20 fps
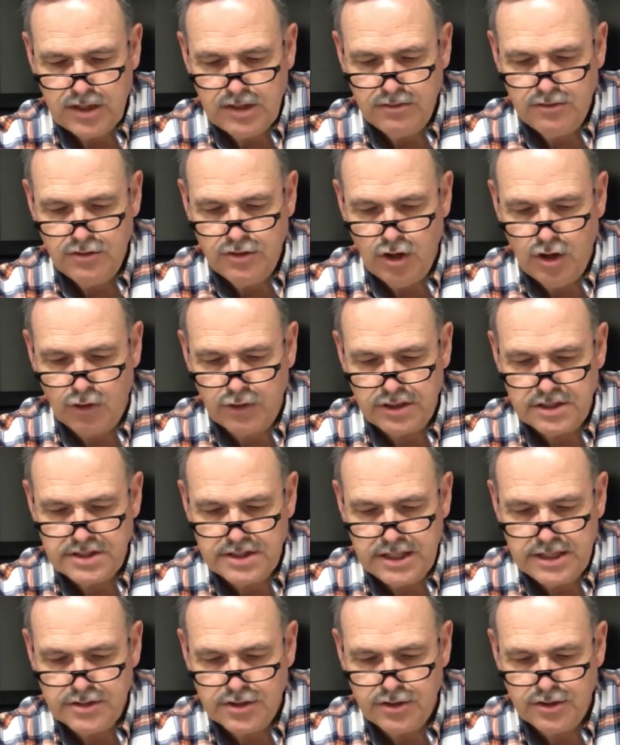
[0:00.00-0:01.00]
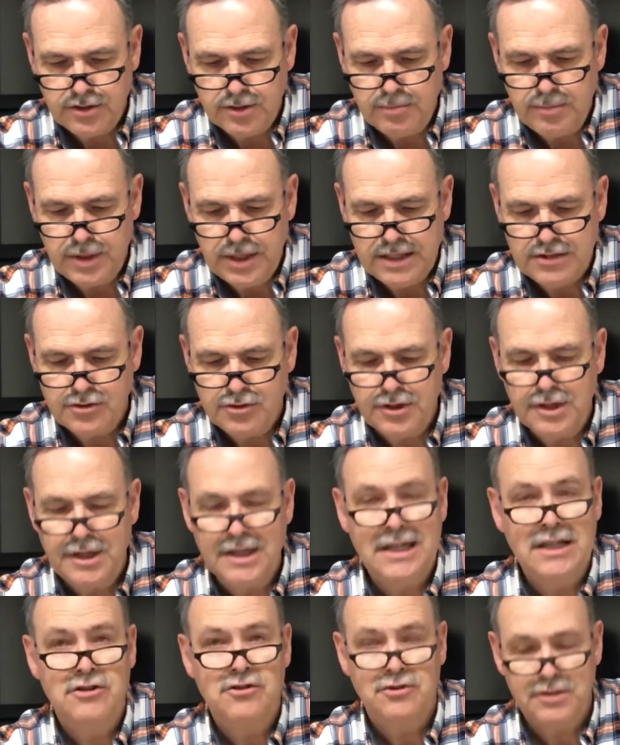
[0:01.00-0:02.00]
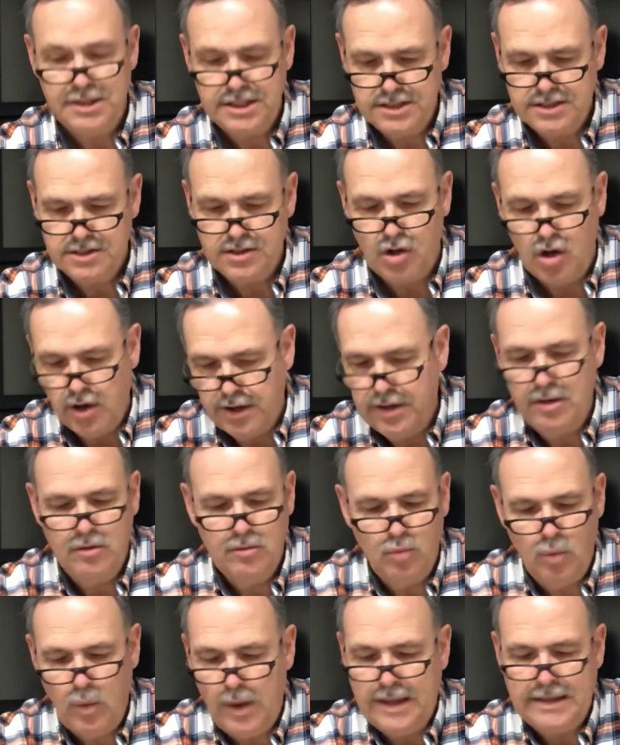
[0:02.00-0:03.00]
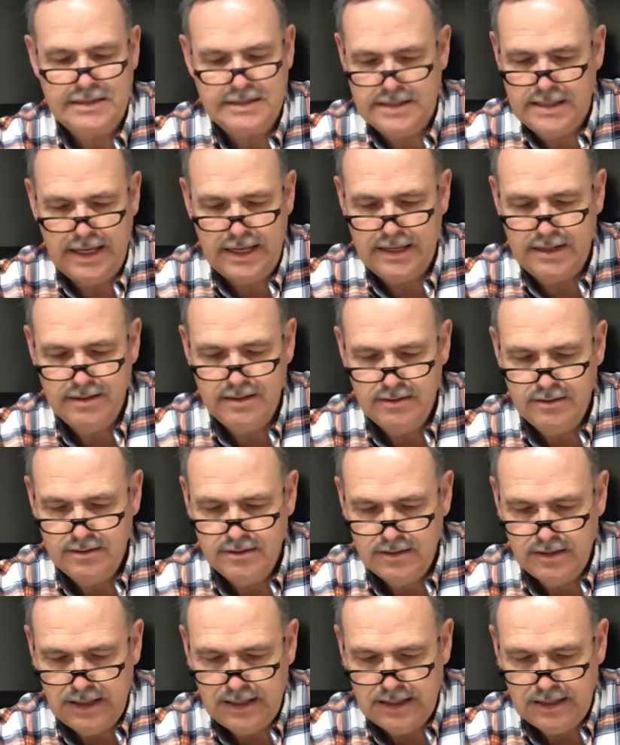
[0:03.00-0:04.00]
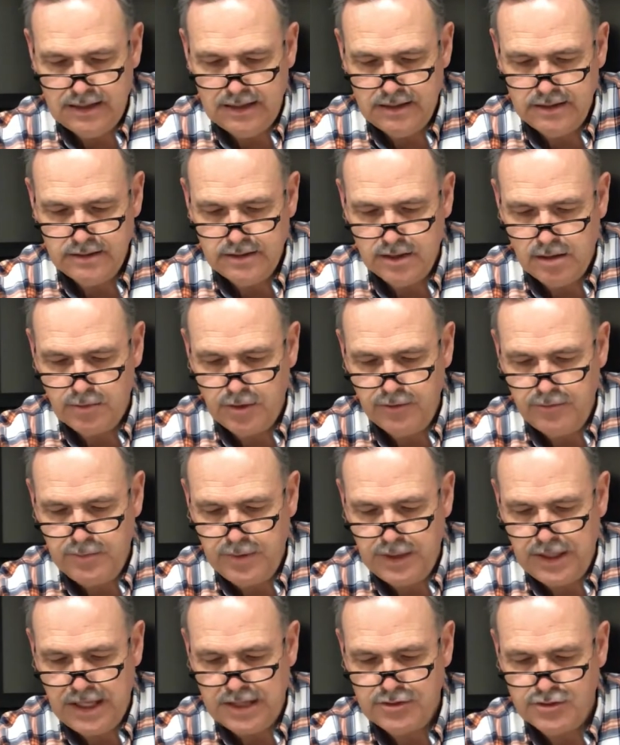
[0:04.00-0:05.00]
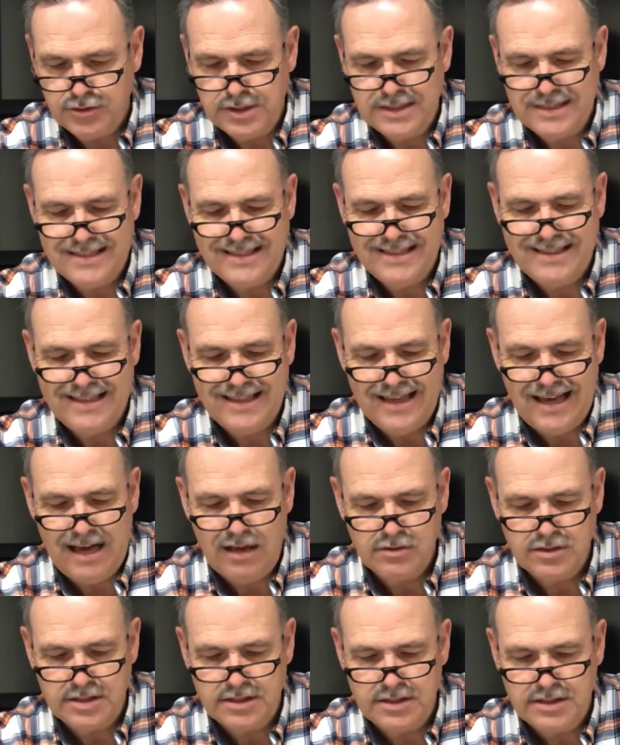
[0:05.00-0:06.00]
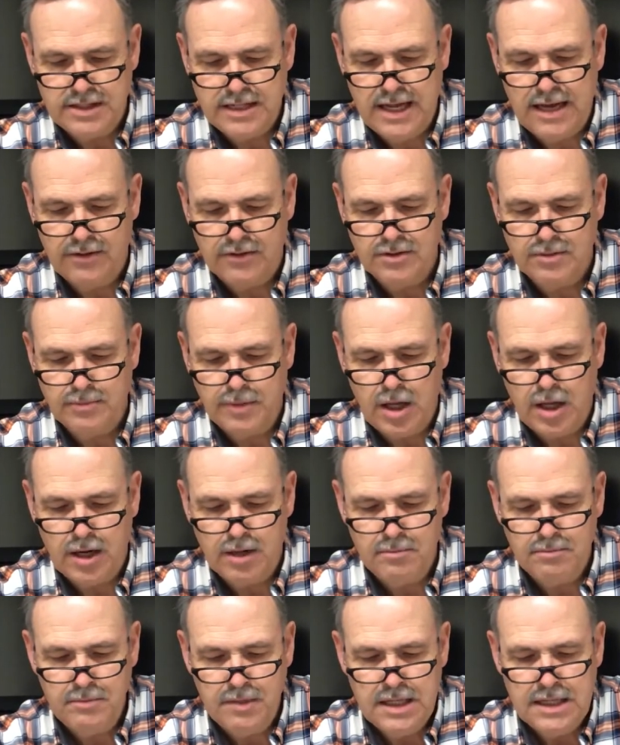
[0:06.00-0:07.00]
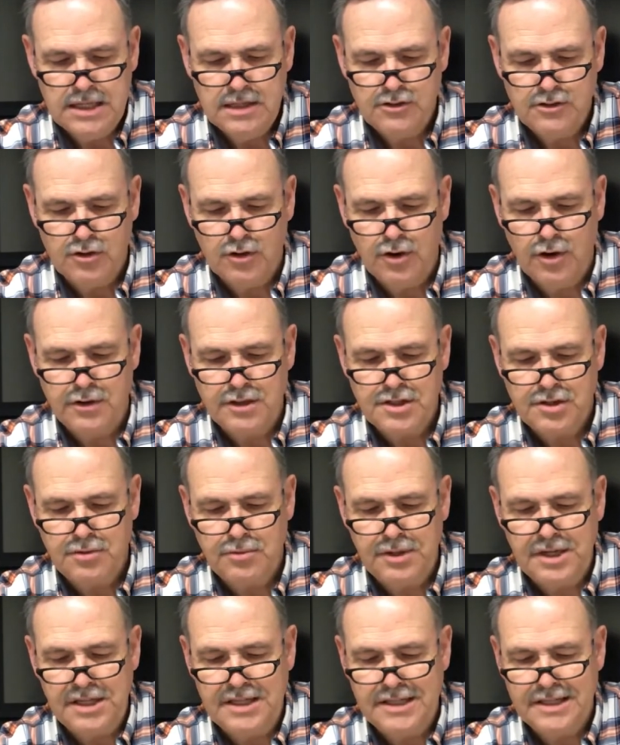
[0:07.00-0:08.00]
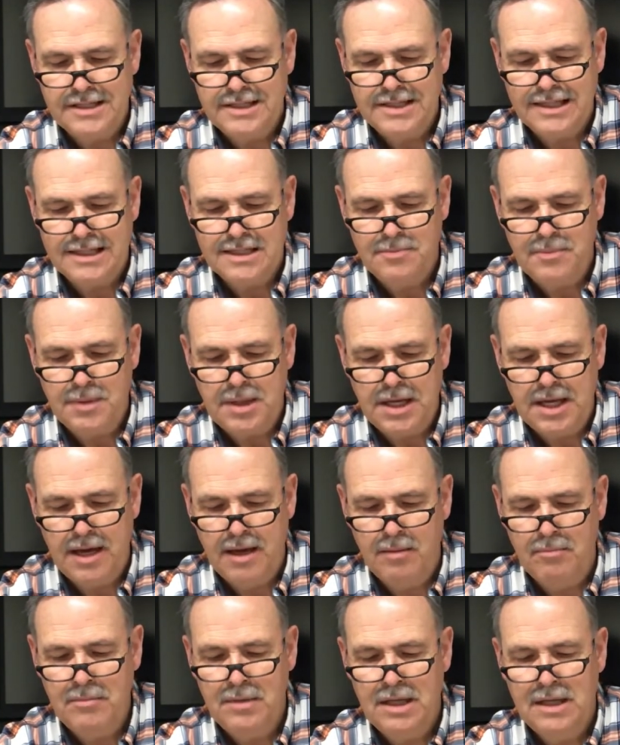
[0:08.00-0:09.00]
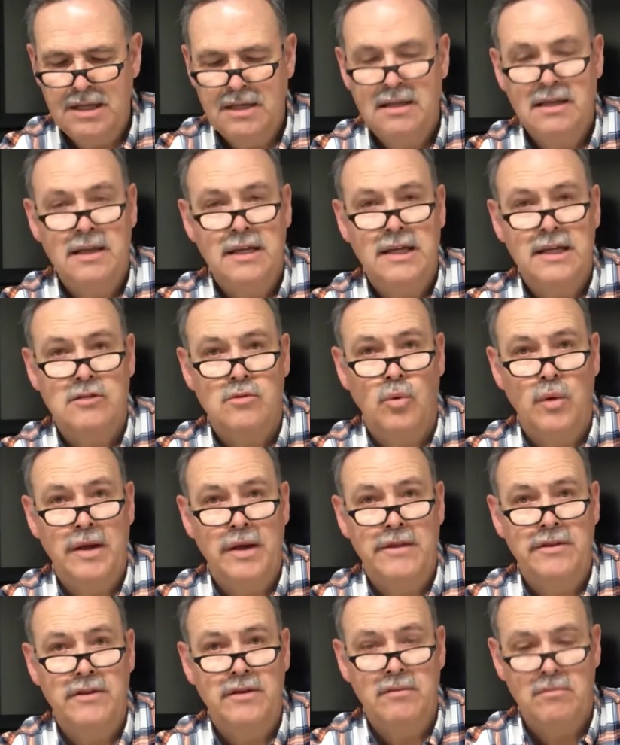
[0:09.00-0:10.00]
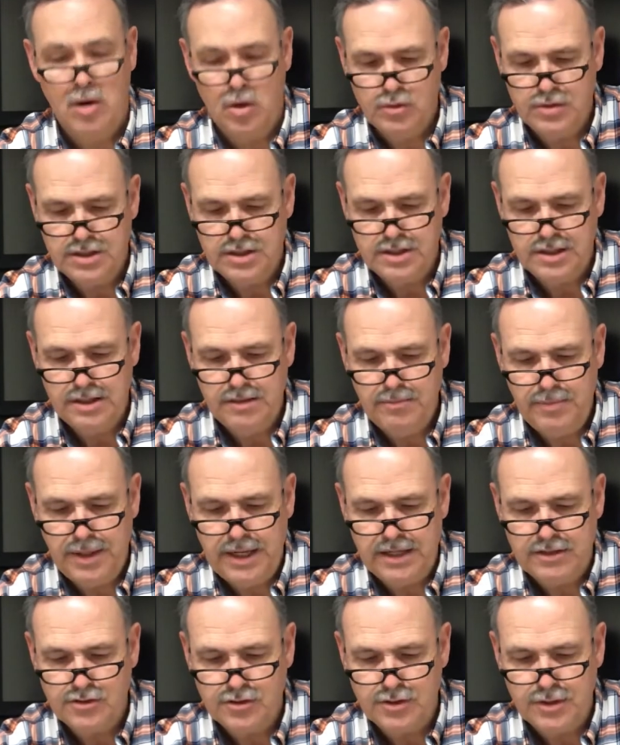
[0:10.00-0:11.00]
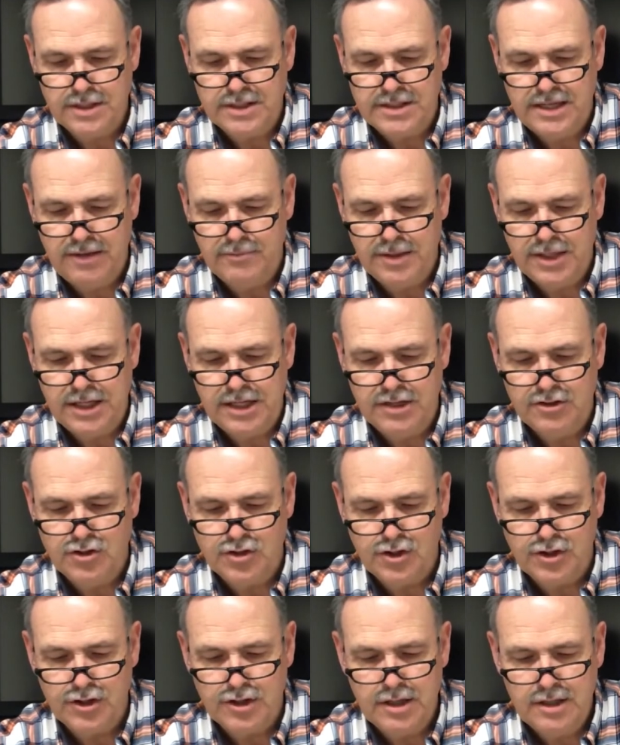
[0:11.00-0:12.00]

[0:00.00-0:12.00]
Notice these are the pedestrian injuries on a Wednesday. Number of pedestrians in thousands down at the bottom. So notice 3 to 6 p.m. is when the most pedestrians have been injured.